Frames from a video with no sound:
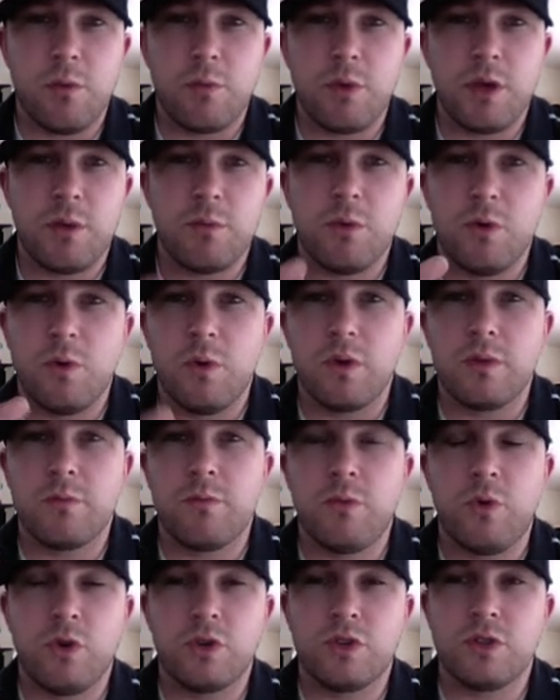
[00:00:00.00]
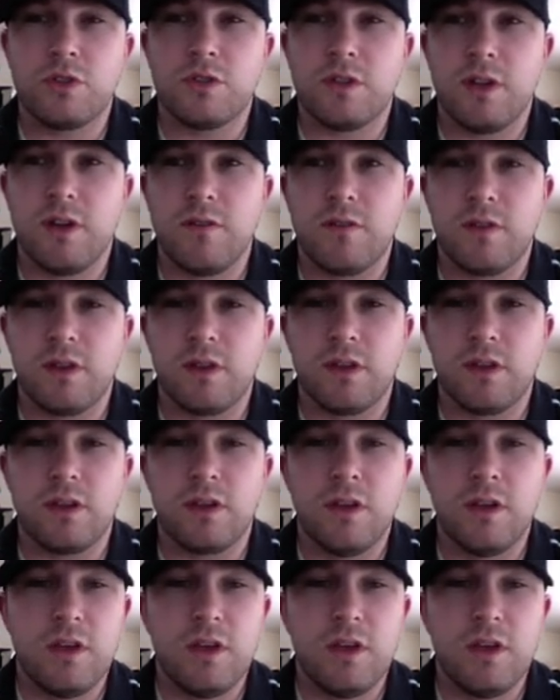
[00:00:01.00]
people with portraits and everything.